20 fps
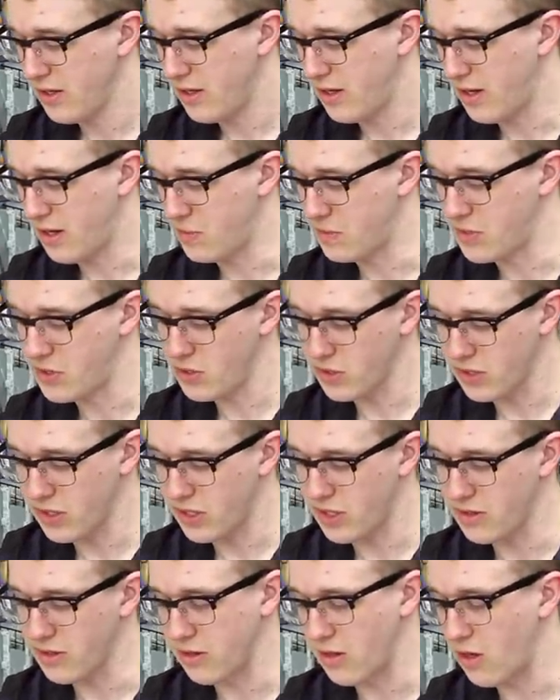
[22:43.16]
uh,
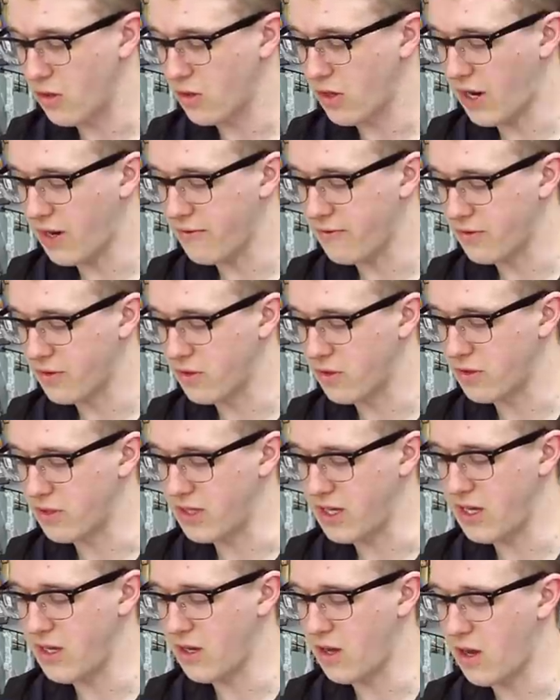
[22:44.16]
bazooka, the long rifle, the
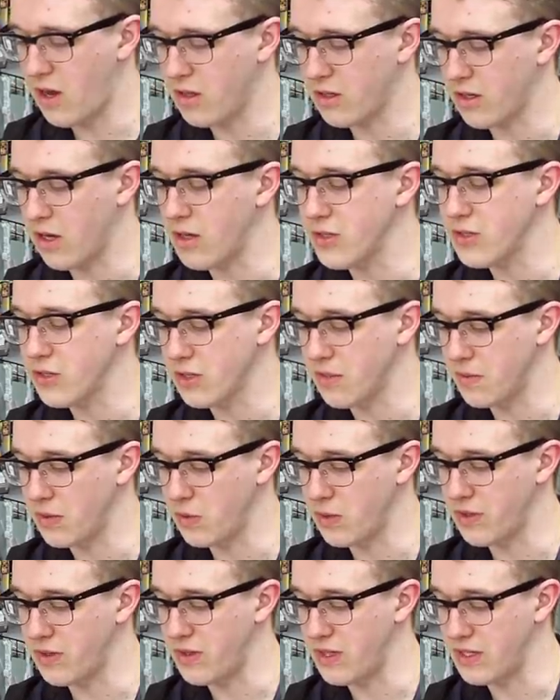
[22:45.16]
heat hawk, also coming
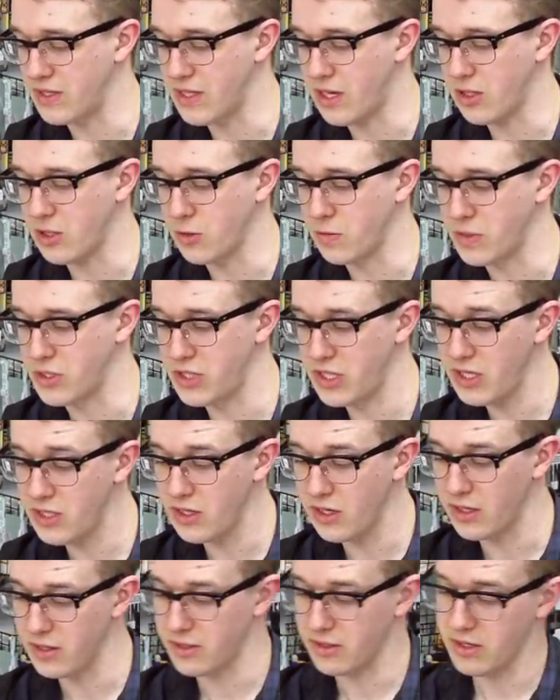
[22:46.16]
with the Zaku machine
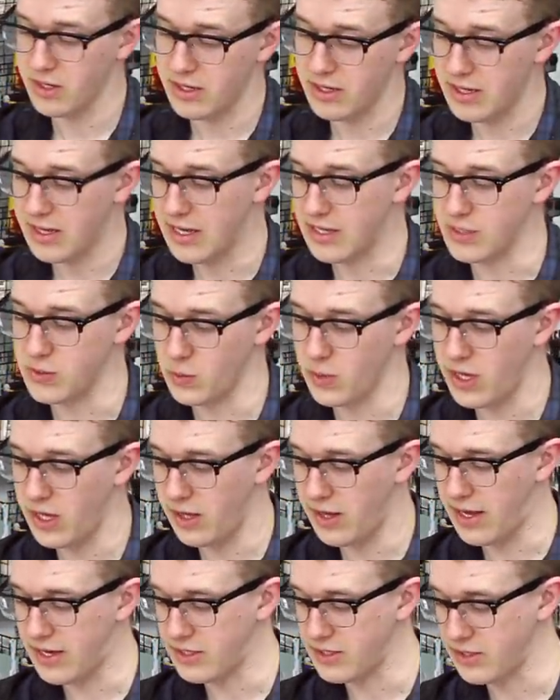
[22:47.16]
gun as
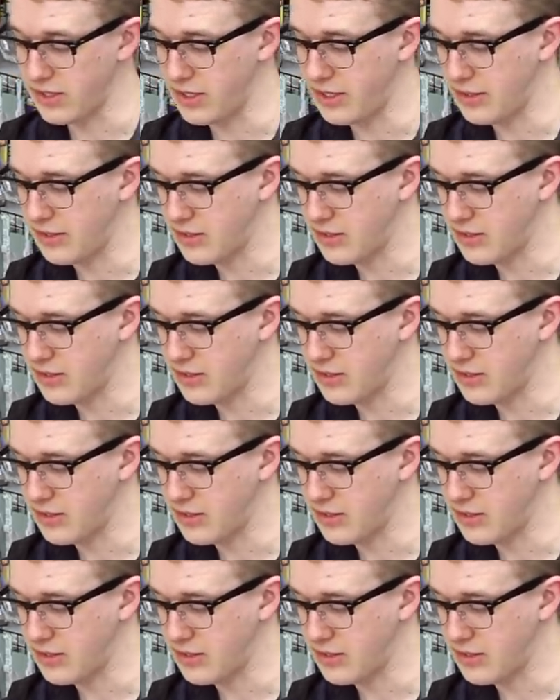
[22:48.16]
well actually,